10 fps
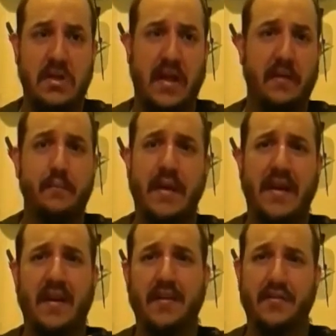like a
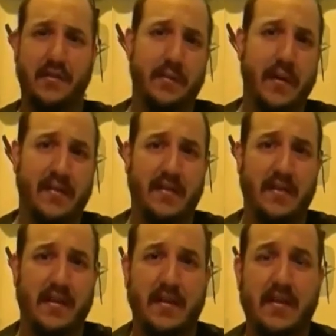mini country
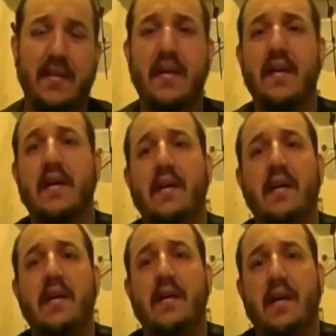basically.
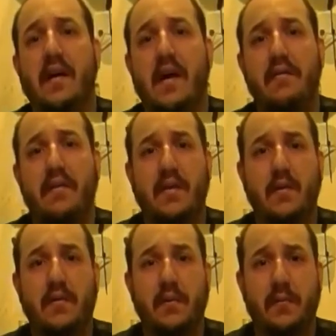Uh,
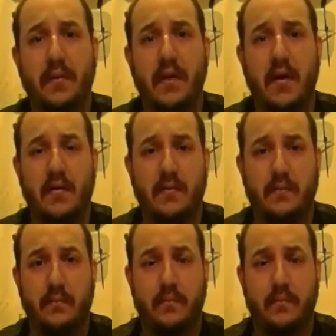everything was supposed to be done